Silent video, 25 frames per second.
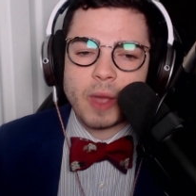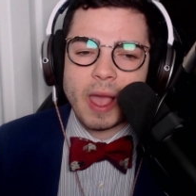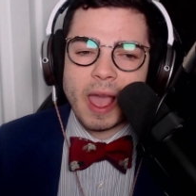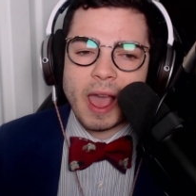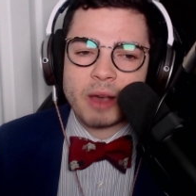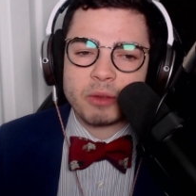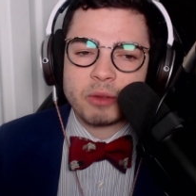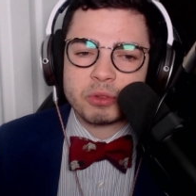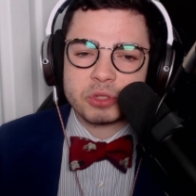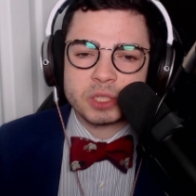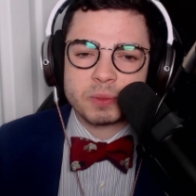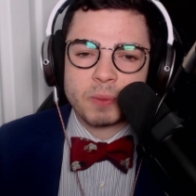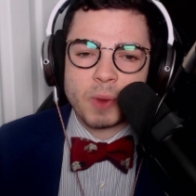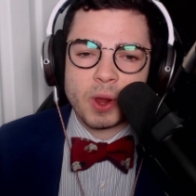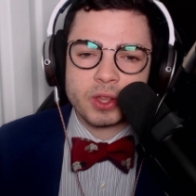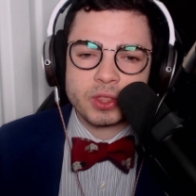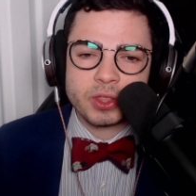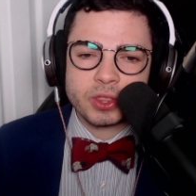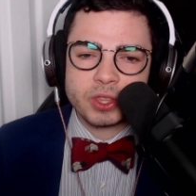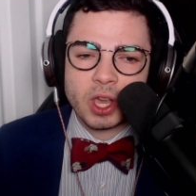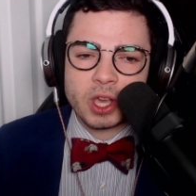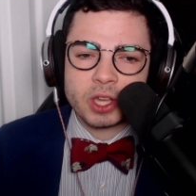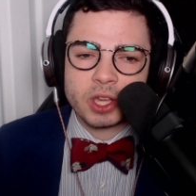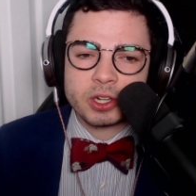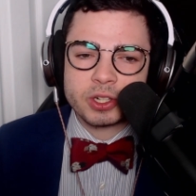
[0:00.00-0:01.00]
outsmart
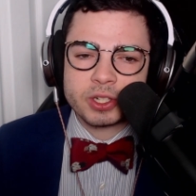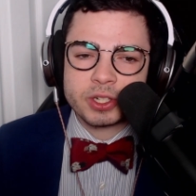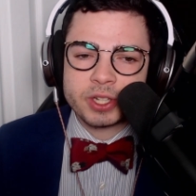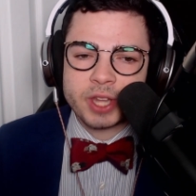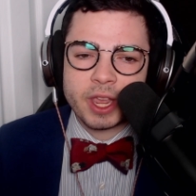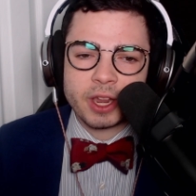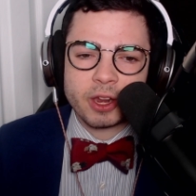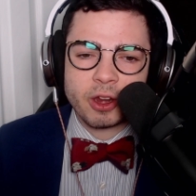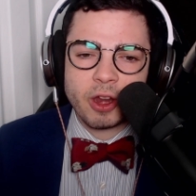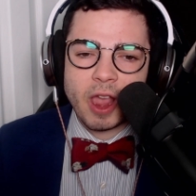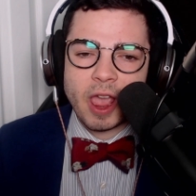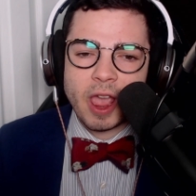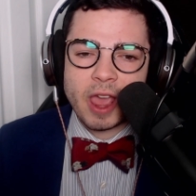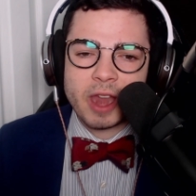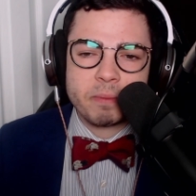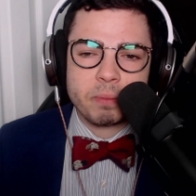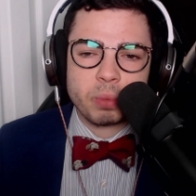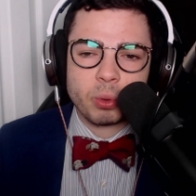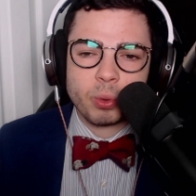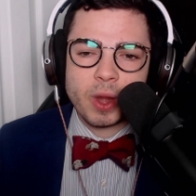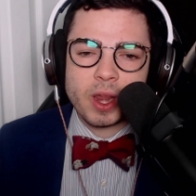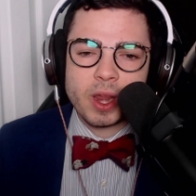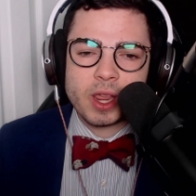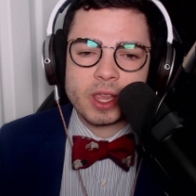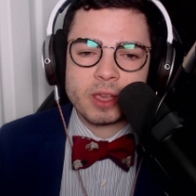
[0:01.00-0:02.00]
the Undertaker and
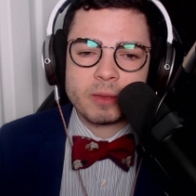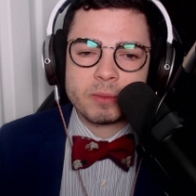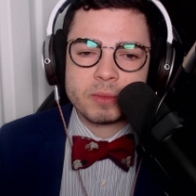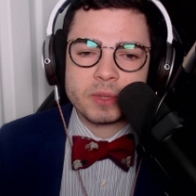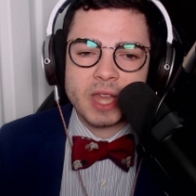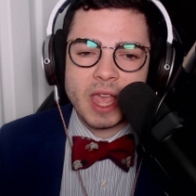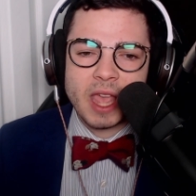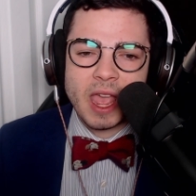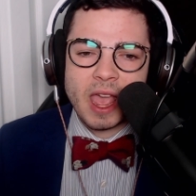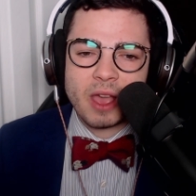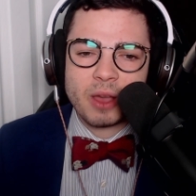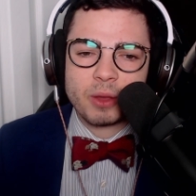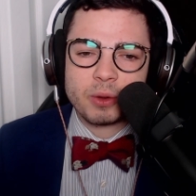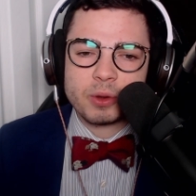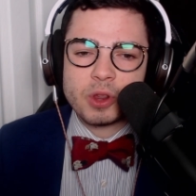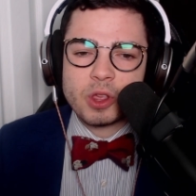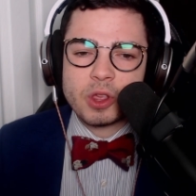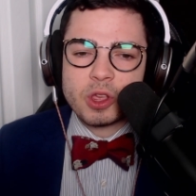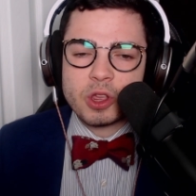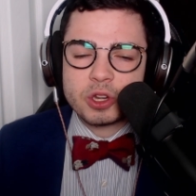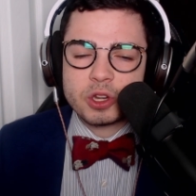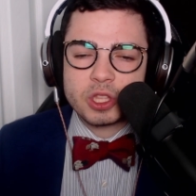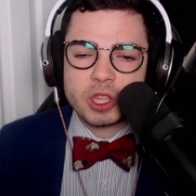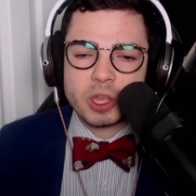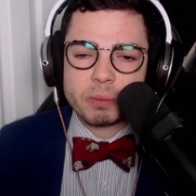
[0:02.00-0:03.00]
break him down
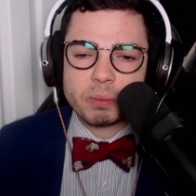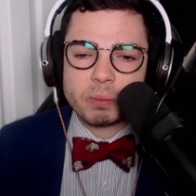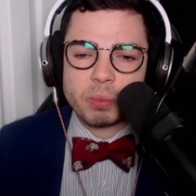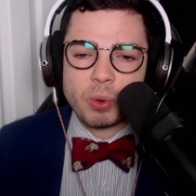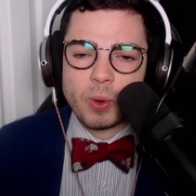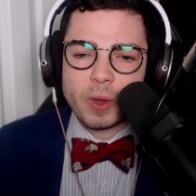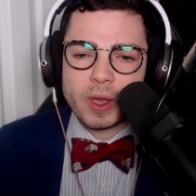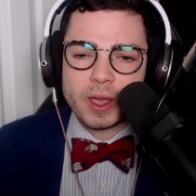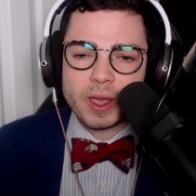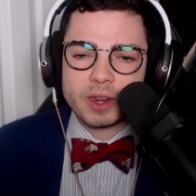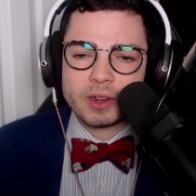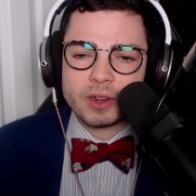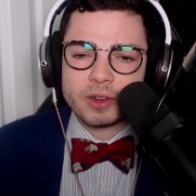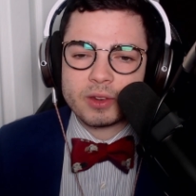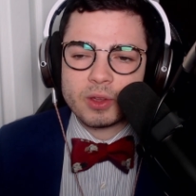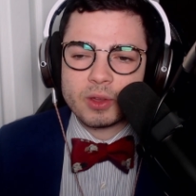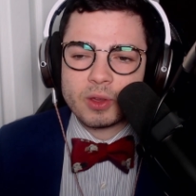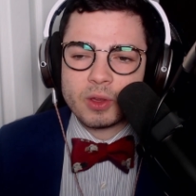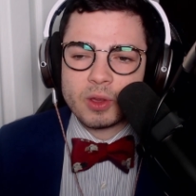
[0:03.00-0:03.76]
to the point